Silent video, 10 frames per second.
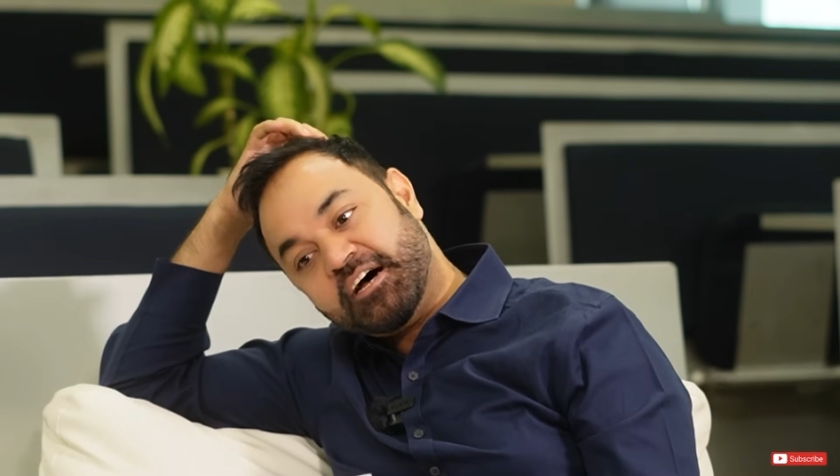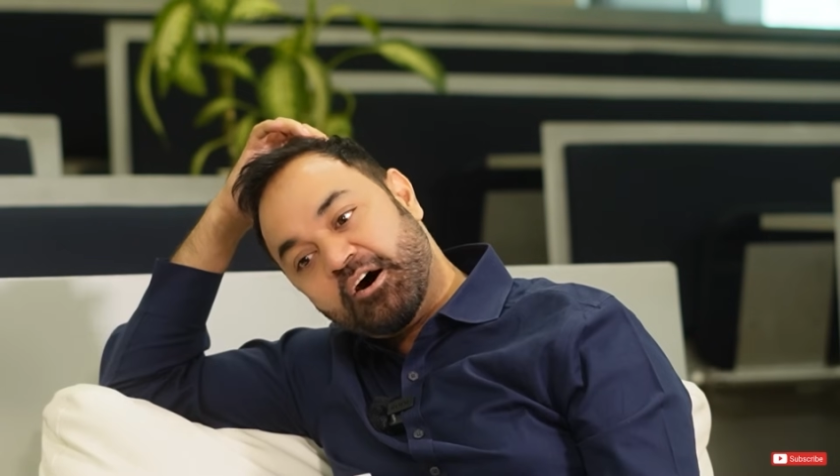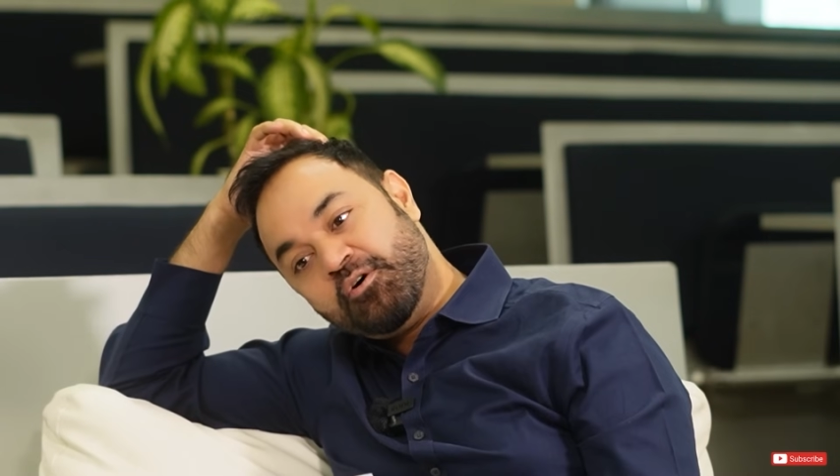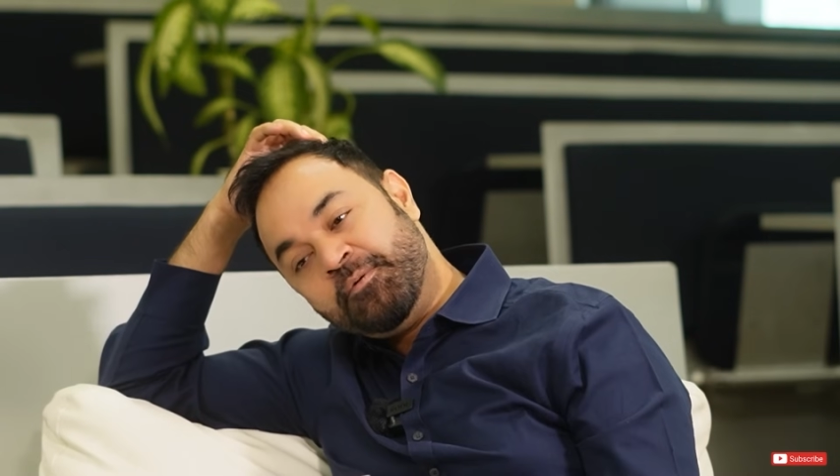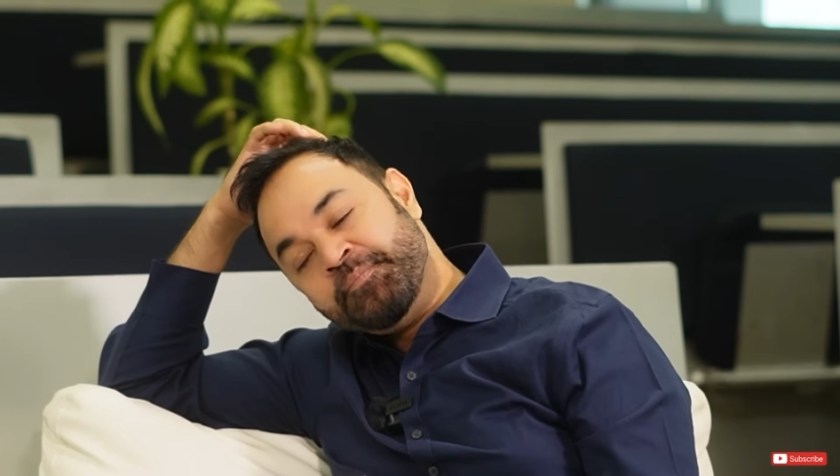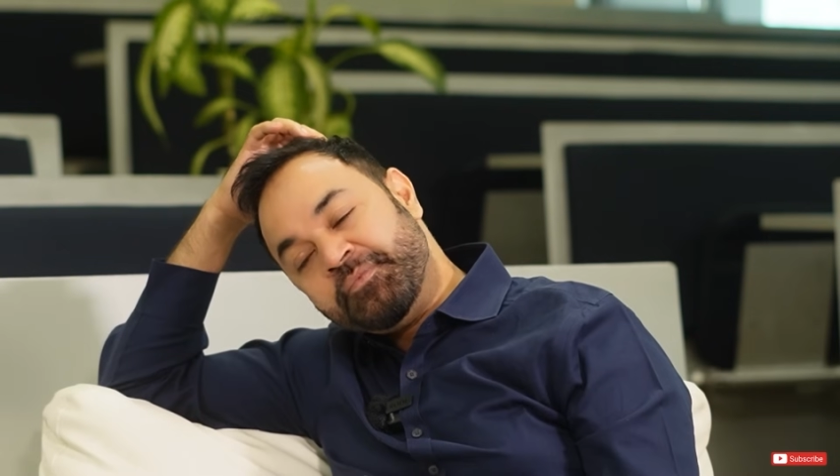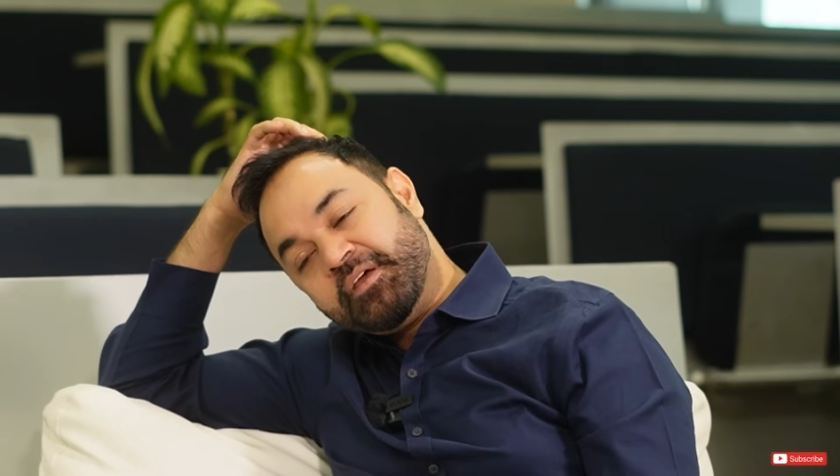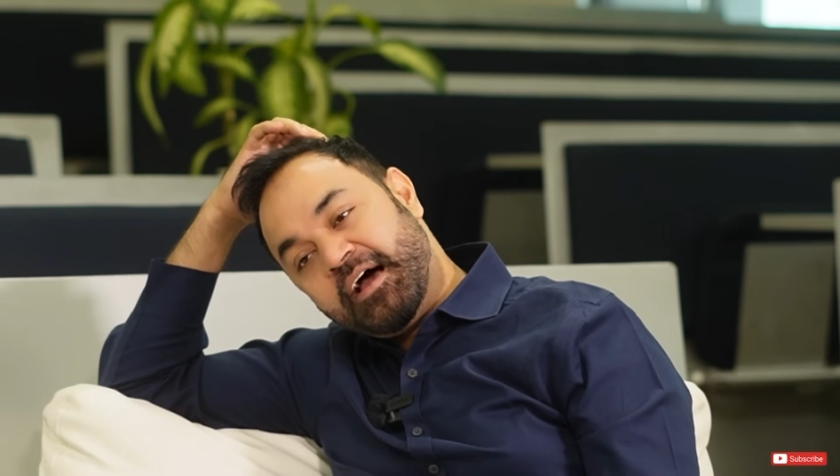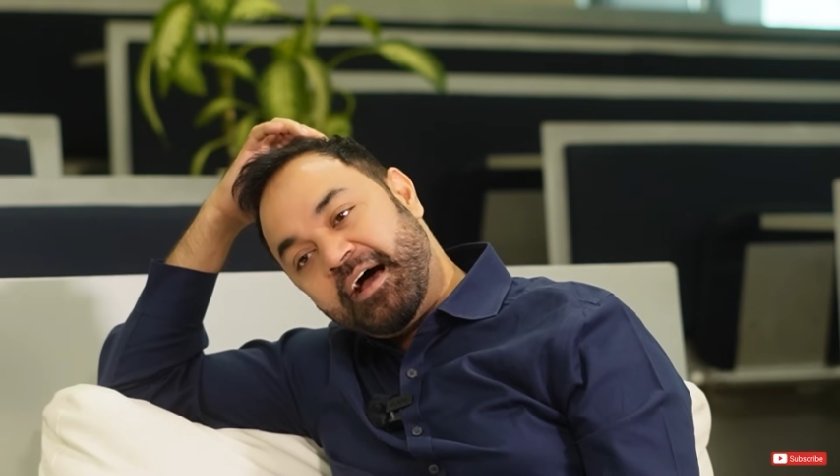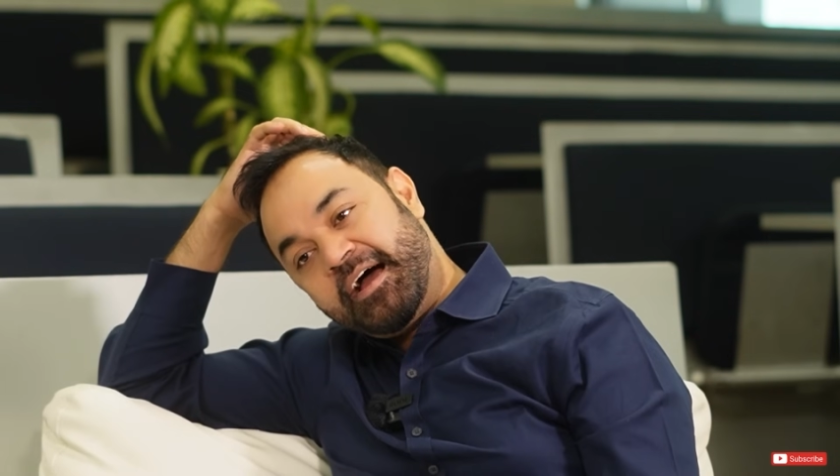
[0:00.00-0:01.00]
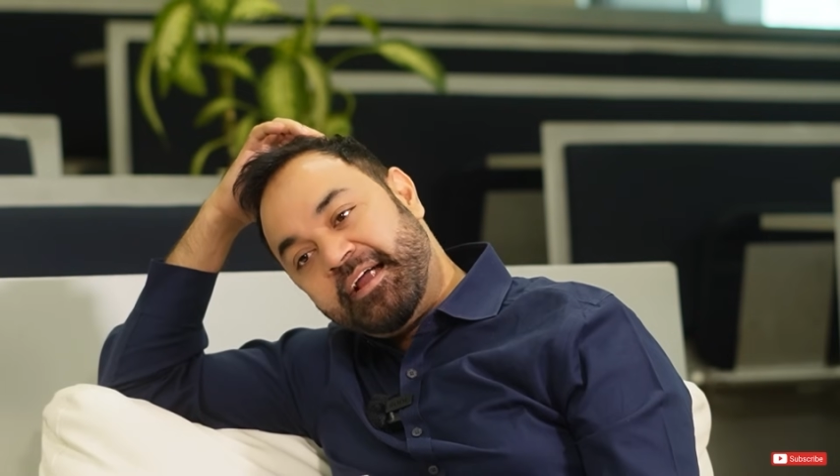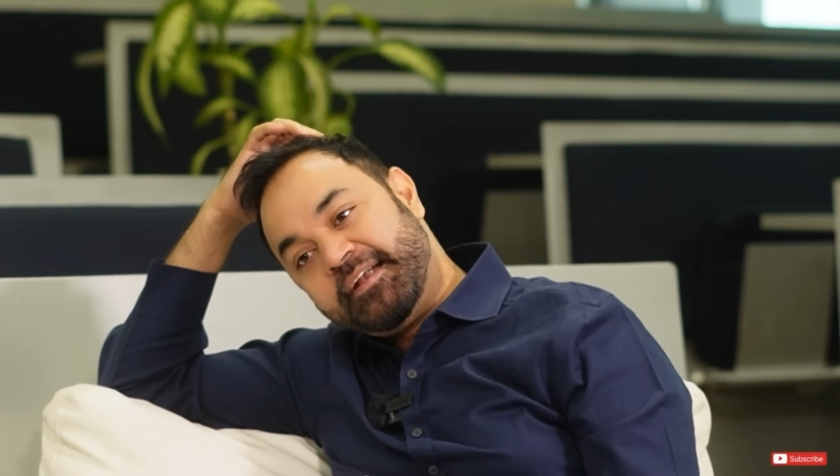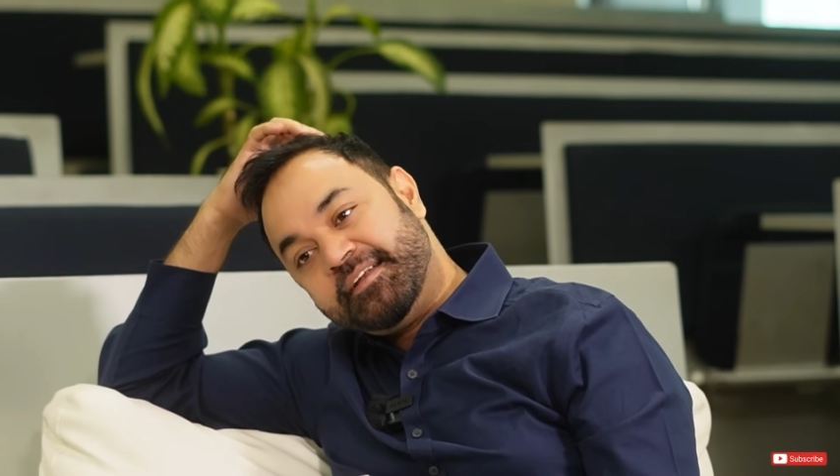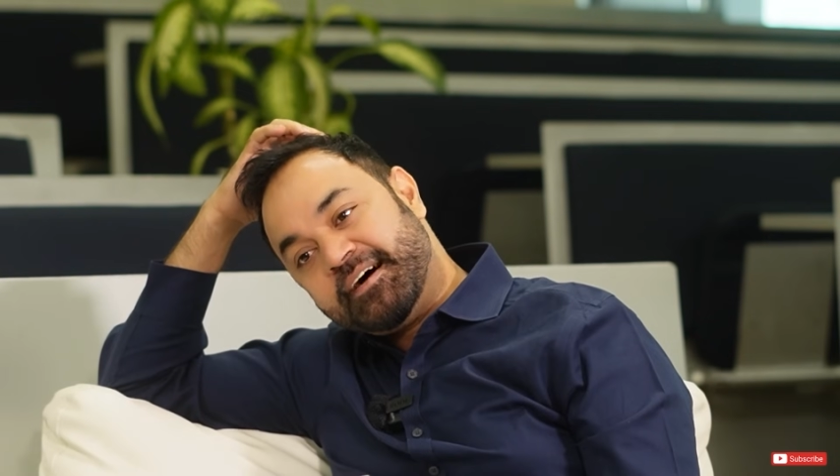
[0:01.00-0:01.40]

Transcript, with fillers: now and